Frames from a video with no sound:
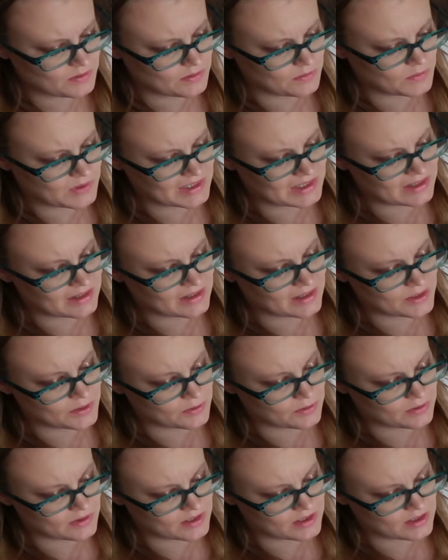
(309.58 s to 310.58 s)
We
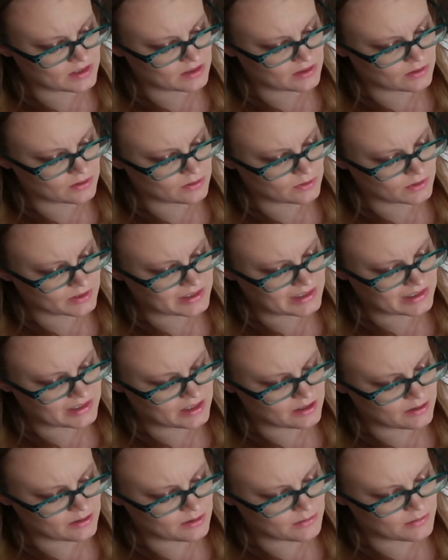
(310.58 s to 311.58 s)
literally looked at
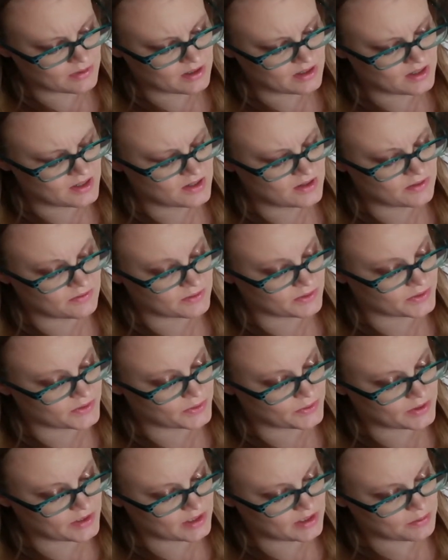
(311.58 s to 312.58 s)
them for
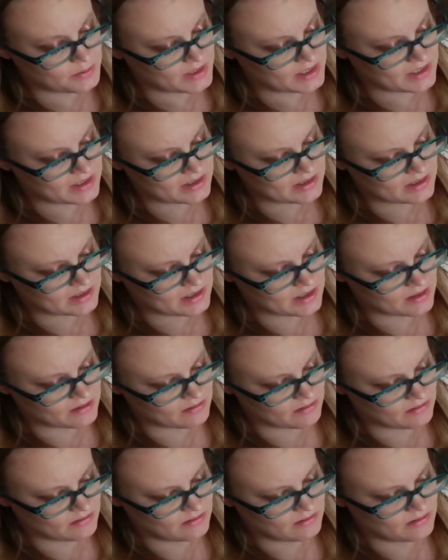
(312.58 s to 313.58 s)
30 minutes
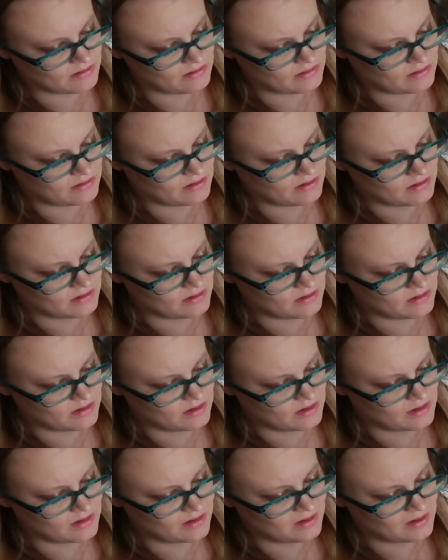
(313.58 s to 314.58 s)
together.
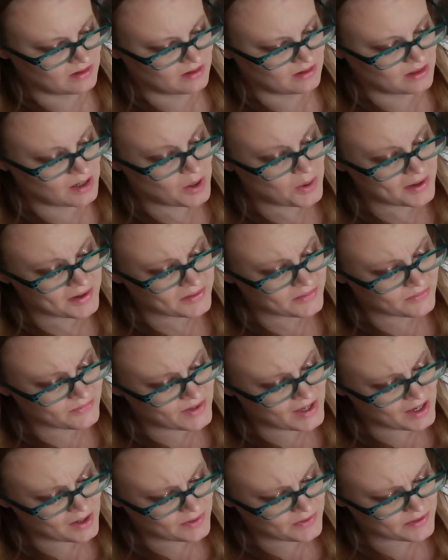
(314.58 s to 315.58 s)
"Oh, I
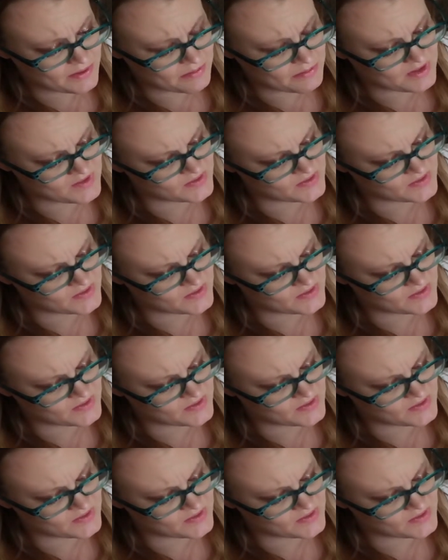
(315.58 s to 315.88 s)
found them.